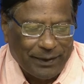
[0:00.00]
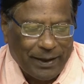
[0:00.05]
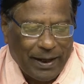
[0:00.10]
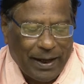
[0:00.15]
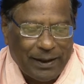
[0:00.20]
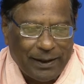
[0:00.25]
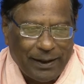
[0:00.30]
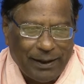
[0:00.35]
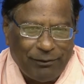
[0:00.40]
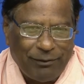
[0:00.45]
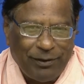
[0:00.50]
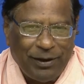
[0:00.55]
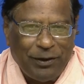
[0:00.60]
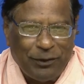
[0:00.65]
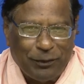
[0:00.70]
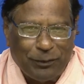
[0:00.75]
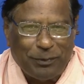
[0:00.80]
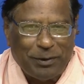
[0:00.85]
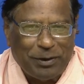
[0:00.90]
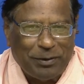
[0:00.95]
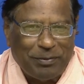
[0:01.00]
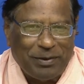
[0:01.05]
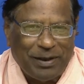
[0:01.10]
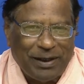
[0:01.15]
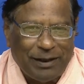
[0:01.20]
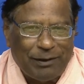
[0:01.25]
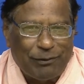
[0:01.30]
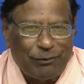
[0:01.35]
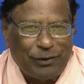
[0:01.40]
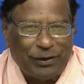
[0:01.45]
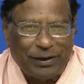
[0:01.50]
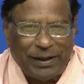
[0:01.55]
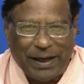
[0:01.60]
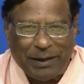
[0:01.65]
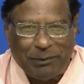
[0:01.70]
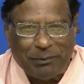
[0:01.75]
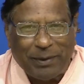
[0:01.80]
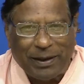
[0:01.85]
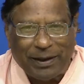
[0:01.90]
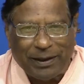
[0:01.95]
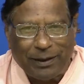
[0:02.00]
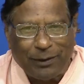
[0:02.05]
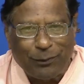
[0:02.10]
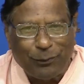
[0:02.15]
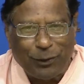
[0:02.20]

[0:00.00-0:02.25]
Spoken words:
and every human being for that matter